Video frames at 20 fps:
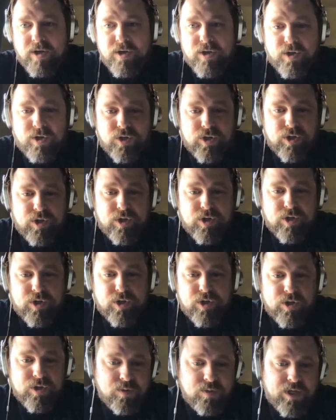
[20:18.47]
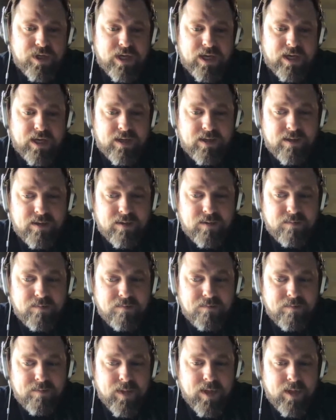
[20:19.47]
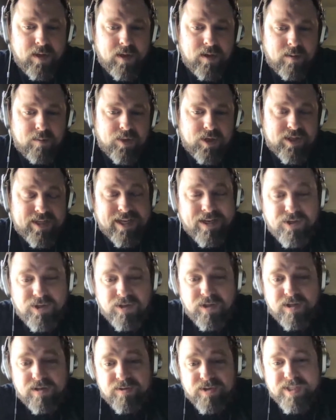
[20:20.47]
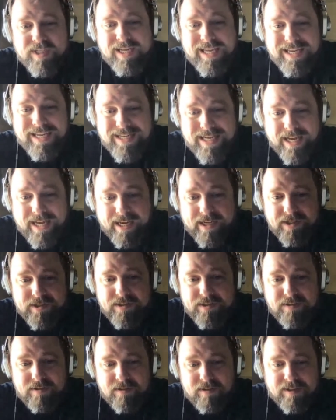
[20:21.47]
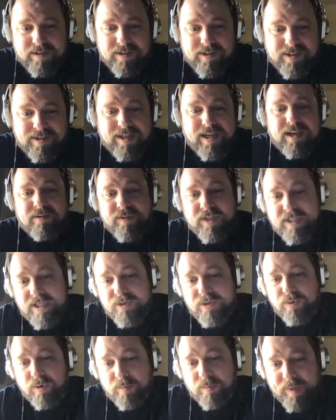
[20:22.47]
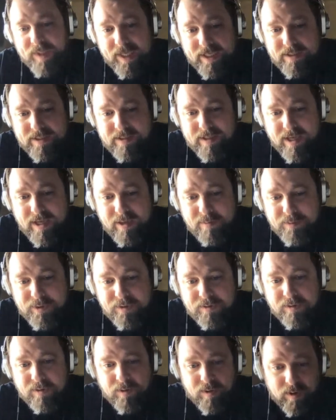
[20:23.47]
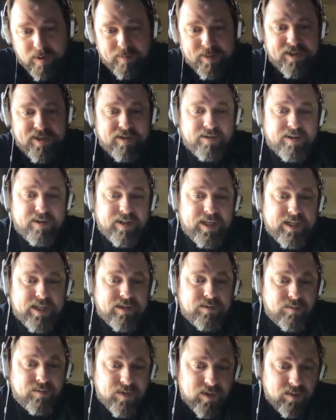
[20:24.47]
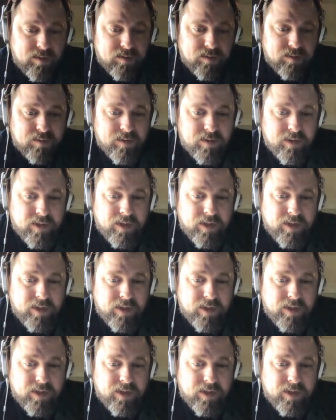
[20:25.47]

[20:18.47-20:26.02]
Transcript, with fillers: you can potentially use an index instead of a denormalized table or a materialized view.